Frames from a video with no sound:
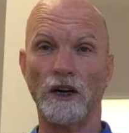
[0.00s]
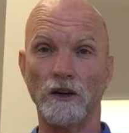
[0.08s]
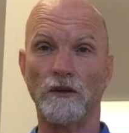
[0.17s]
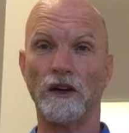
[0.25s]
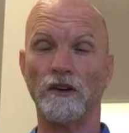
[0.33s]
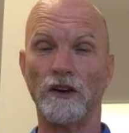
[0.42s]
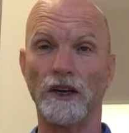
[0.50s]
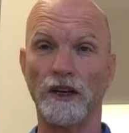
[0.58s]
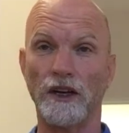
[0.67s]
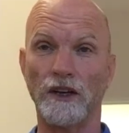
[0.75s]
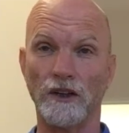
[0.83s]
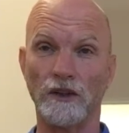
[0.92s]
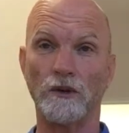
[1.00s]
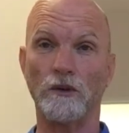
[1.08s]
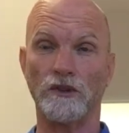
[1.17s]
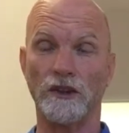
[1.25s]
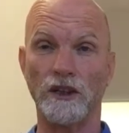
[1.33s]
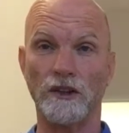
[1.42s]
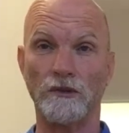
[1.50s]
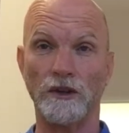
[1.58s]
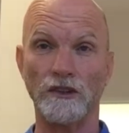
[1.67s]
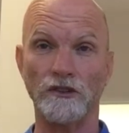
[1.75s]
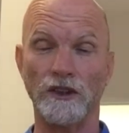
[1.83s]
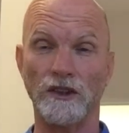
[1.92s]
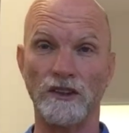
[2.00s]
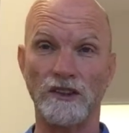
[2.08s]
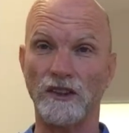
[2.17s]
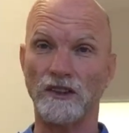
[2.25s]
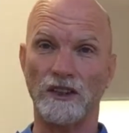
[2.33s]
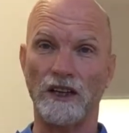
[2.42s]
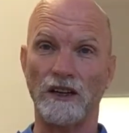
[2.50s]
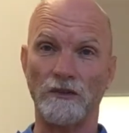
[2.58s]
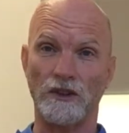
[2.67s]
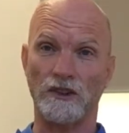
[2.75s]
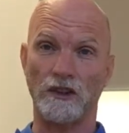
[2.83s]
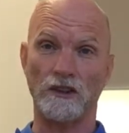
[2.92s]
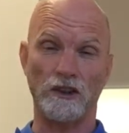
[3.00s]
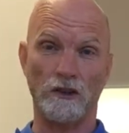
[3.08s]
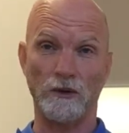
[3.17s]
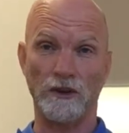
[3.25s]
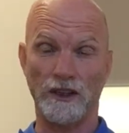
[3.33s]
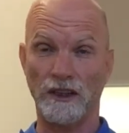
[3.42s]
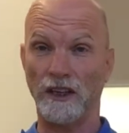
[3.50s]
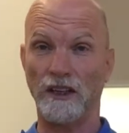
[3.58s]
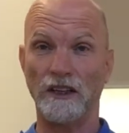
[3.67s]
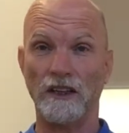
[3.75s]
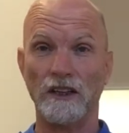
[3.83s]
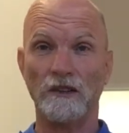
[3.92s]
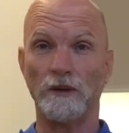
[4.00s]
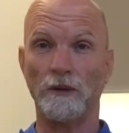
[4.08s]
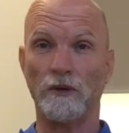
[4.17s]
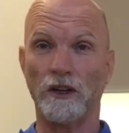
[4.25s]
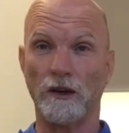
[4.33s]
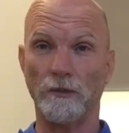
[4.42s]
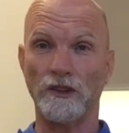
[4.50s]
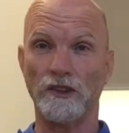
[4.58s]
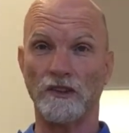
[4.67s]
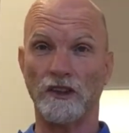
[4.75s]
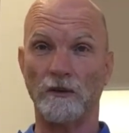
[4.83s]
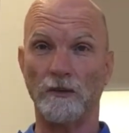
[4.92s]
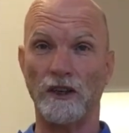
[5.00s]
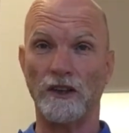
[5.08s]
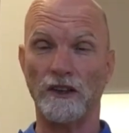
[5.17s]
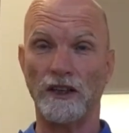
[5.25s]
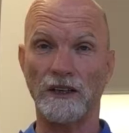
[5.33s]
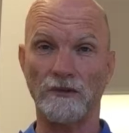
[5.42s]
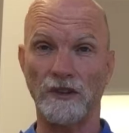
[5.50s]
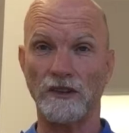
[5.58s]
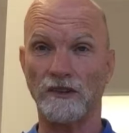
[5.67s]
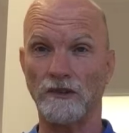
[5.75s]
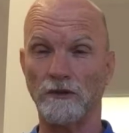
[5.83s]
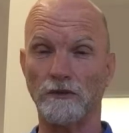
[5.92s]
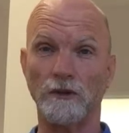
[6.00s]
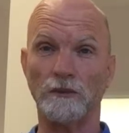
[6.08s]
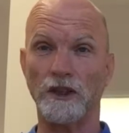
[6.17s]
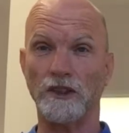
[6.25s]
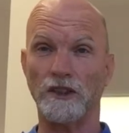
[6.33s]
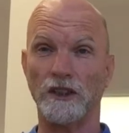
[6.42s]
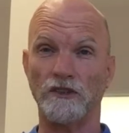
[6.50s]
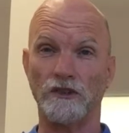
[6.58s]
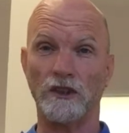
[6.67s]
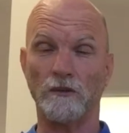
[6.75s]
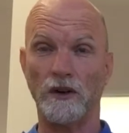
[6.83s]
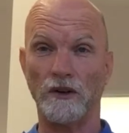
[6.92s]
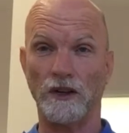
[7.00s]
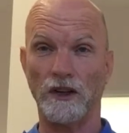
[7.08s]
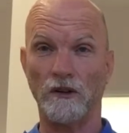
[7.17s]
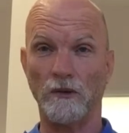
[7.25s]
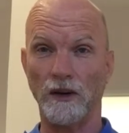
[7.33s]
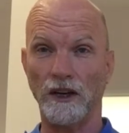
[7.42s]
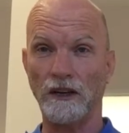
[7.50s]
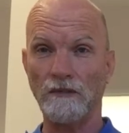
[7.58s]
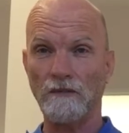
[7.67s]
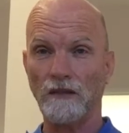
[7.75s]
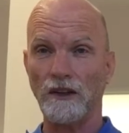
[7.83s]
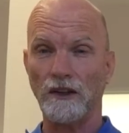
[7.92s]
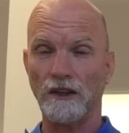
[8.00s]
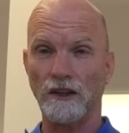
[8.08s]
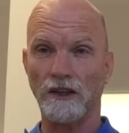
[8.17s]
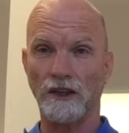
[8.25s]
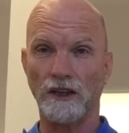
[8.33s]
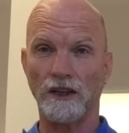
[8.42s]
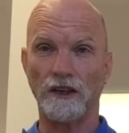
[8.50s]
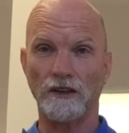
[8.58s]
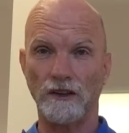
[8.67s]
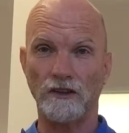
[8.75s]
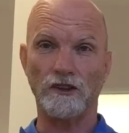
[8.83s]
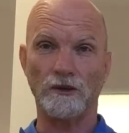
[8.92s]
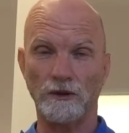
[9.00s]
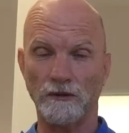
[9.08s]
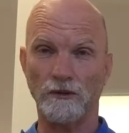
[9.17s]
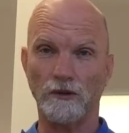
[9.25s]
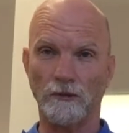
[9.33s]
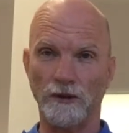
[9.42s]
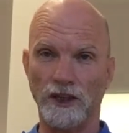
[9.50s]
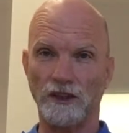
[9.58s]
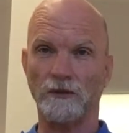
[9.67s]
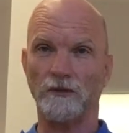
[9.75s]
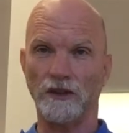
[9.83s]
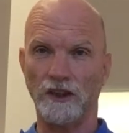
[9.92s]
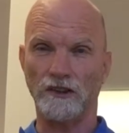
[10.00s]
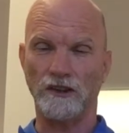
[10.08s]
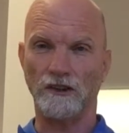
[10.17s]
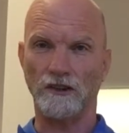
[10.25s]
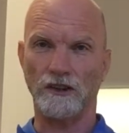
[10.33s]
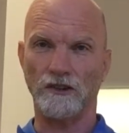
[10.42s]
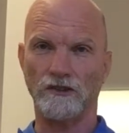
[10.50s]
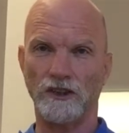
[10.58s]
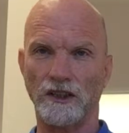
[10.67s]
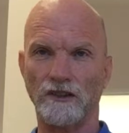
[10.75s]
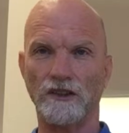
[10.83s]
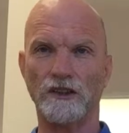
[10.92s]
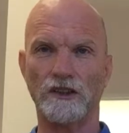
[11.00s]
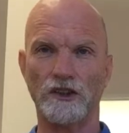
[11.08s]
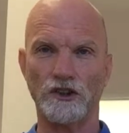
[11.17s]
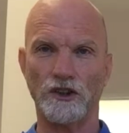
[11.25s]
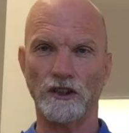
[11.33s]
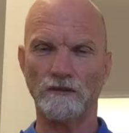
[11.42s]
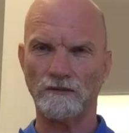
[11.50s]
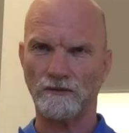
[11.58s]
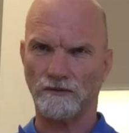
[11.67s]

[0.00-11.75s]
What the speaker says: overload it again and cause another injury. And this is ever so common. Again, people come in to see me and they have this sort of repeating injury that won't go away. And again, jumping forward, but that's when we need to look at strength and conditioning